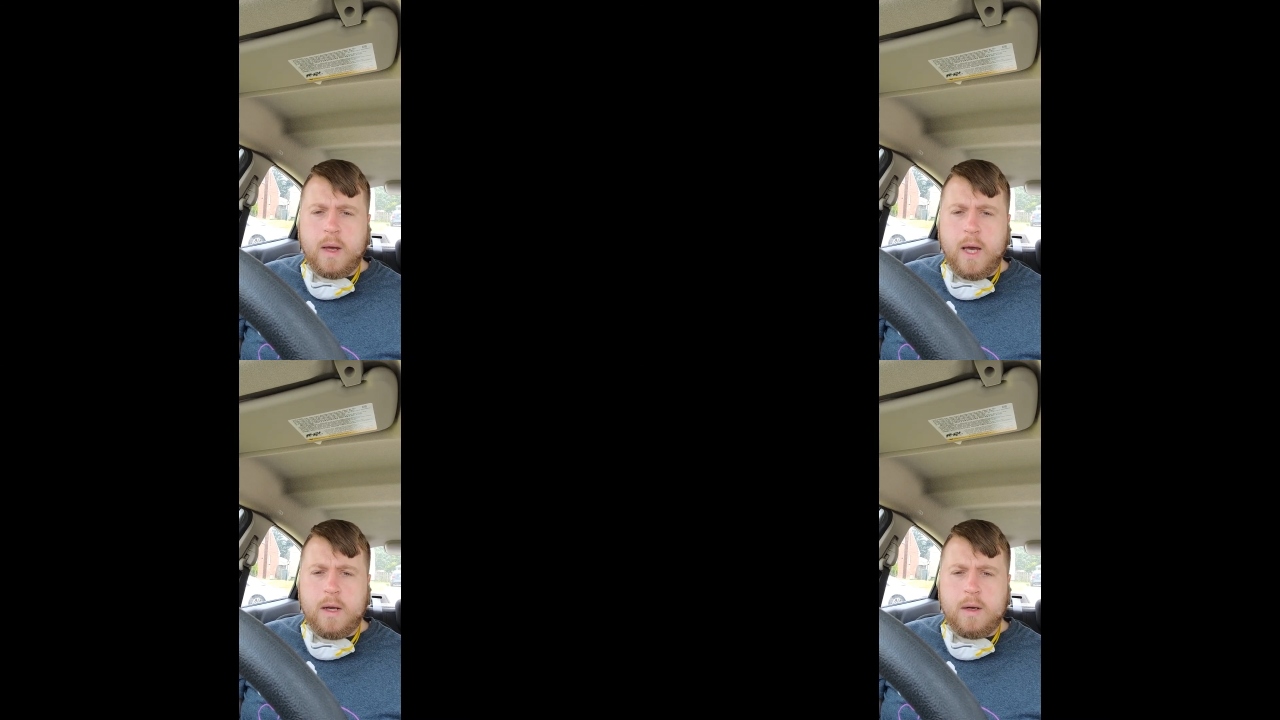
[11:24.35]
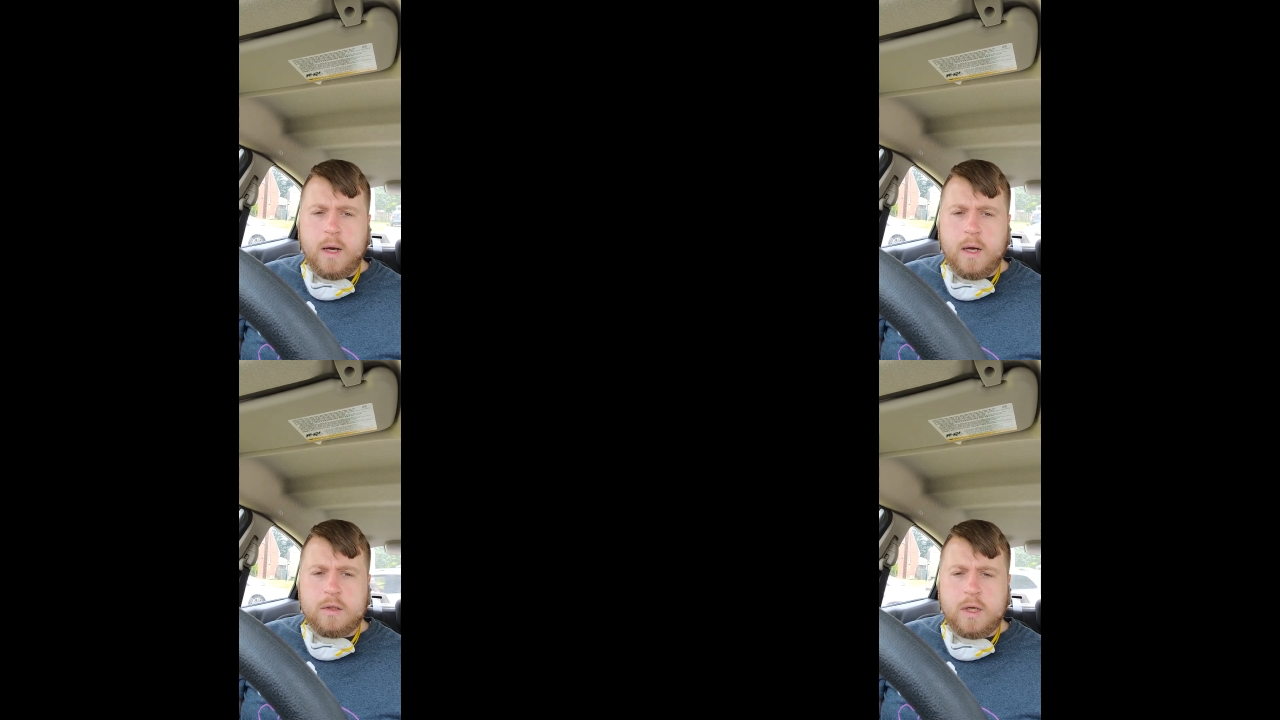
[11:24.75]
And
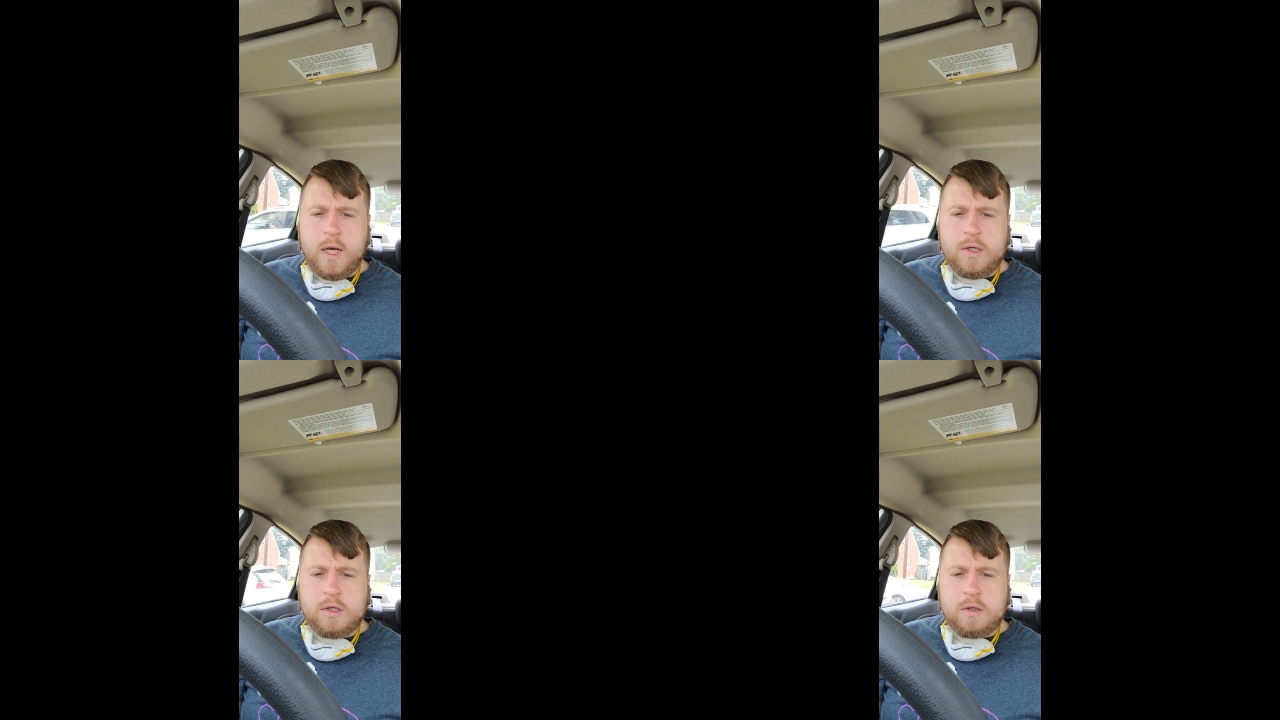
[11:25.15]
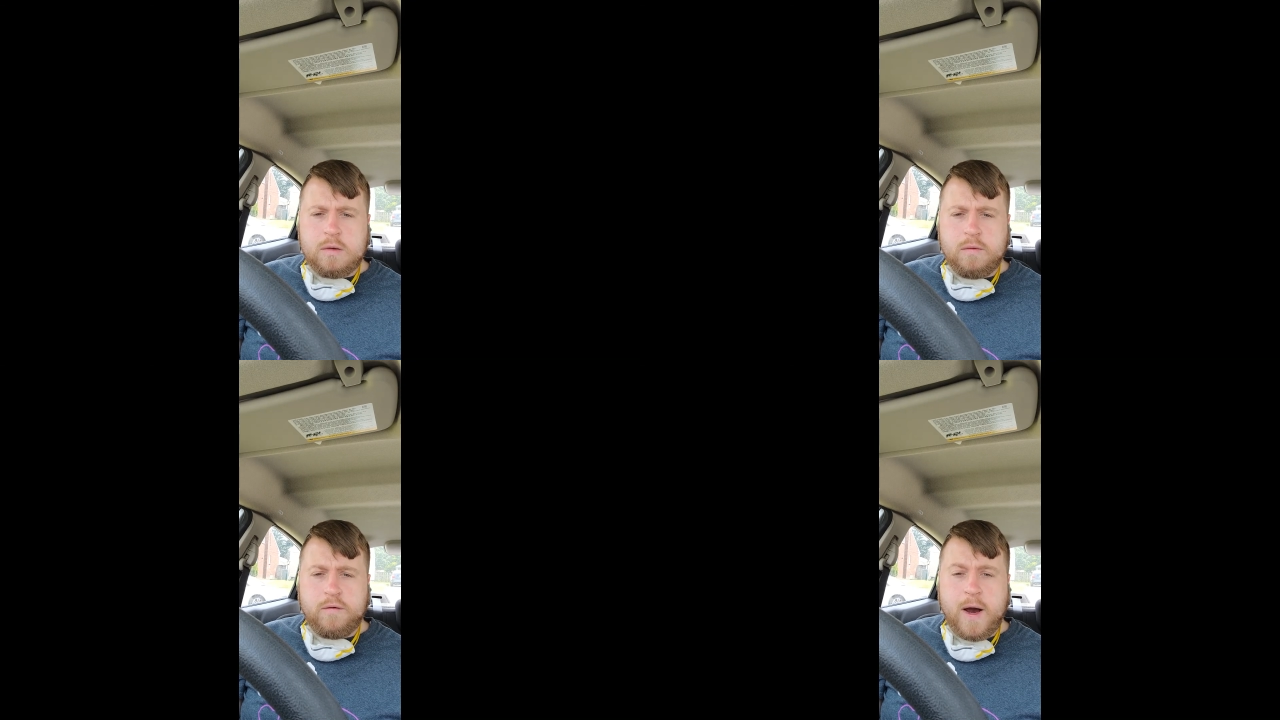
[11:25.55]
today's
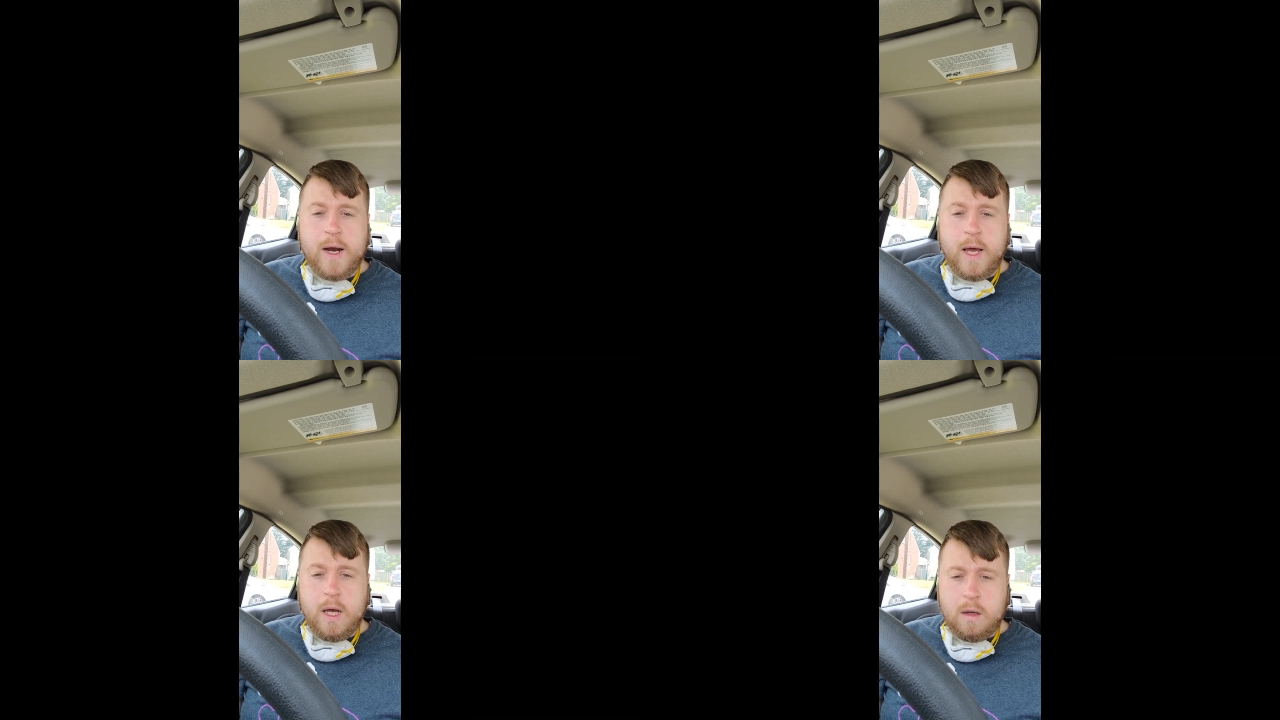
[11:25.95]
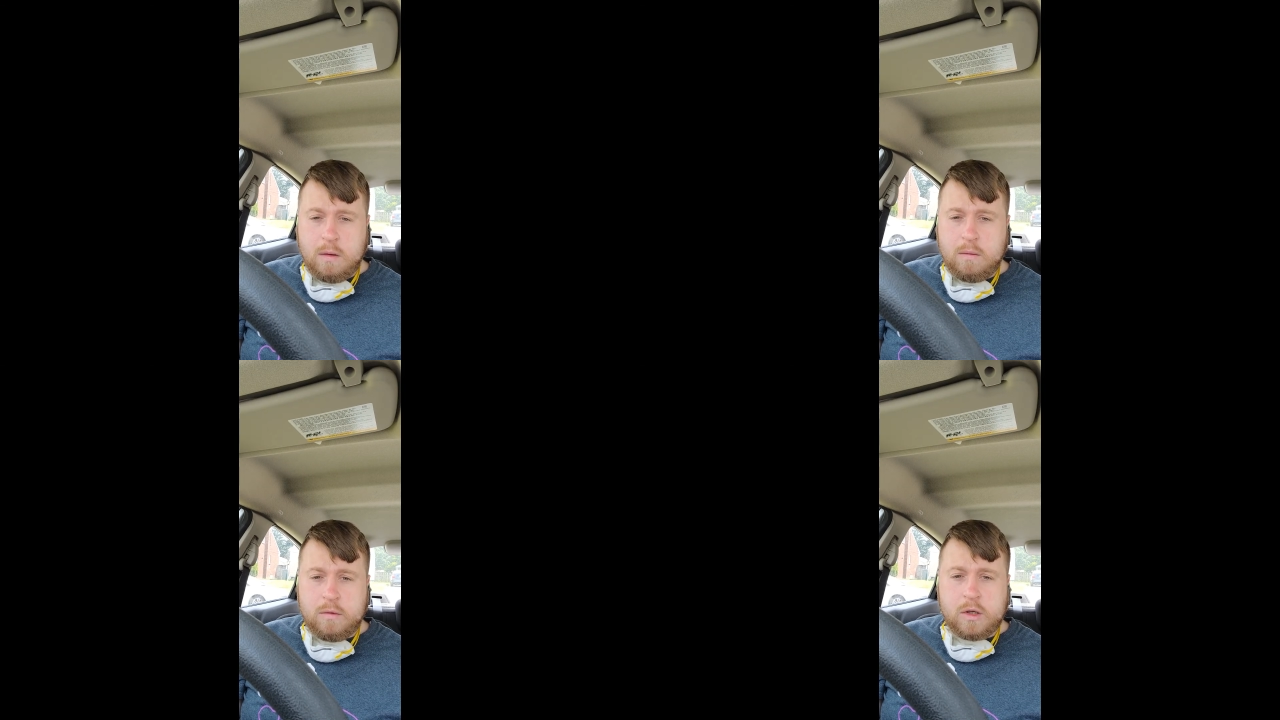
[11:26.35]
Friday,
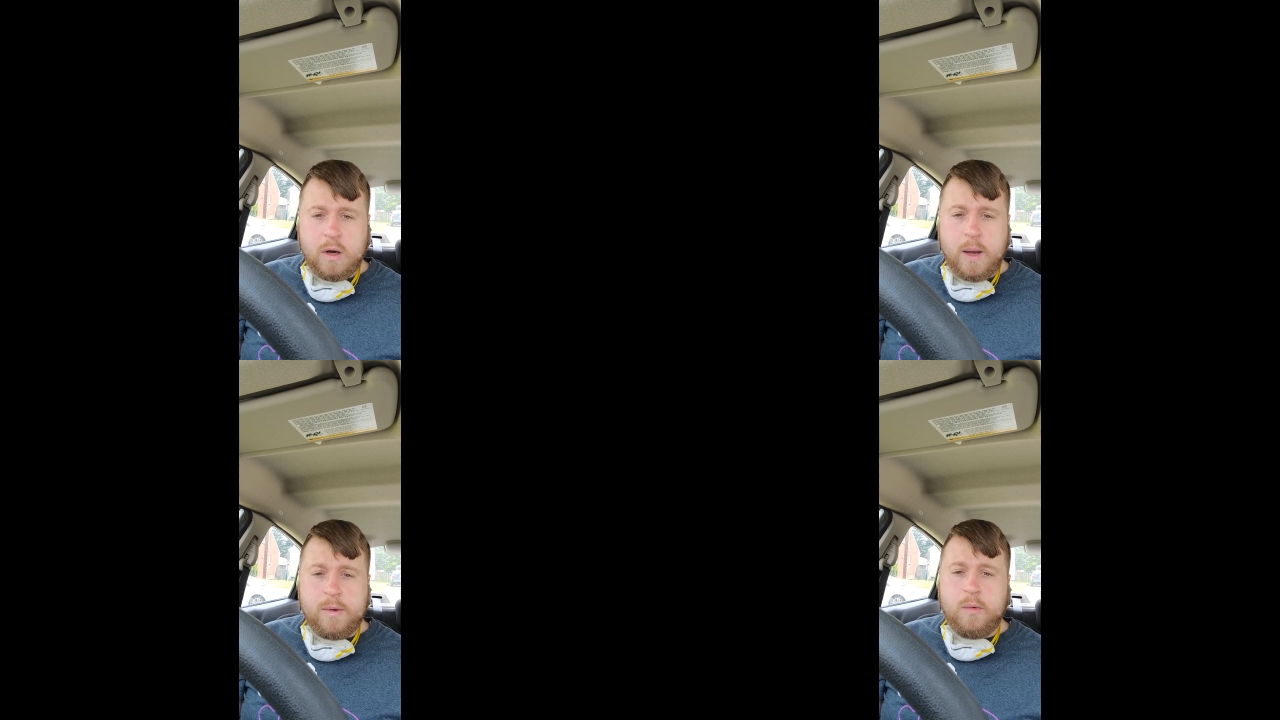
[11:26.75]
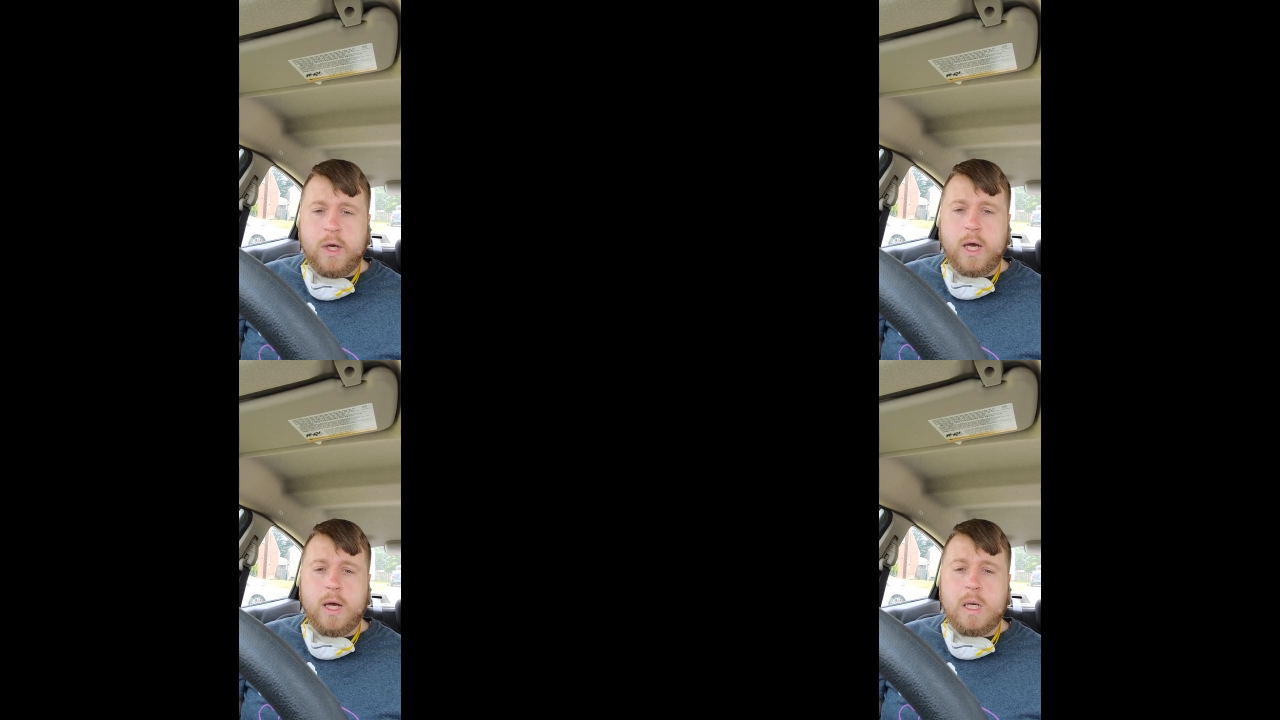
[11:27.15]
so happy
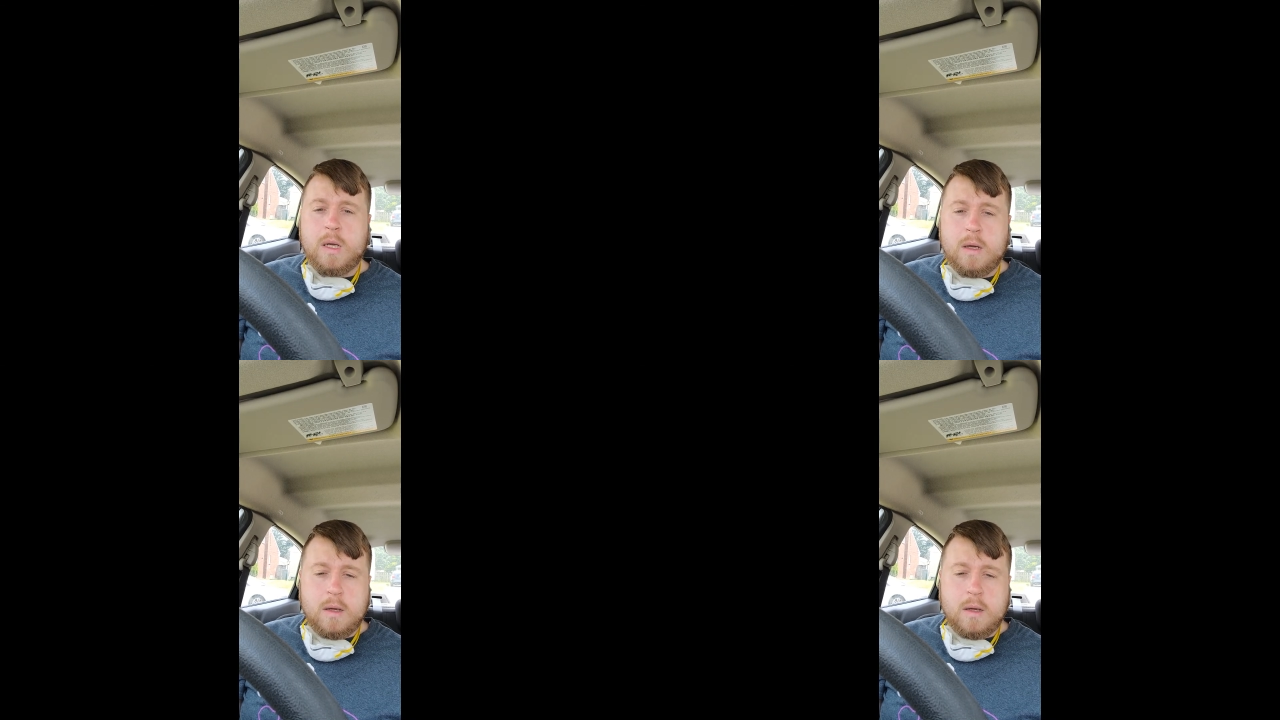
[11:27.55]
weekend.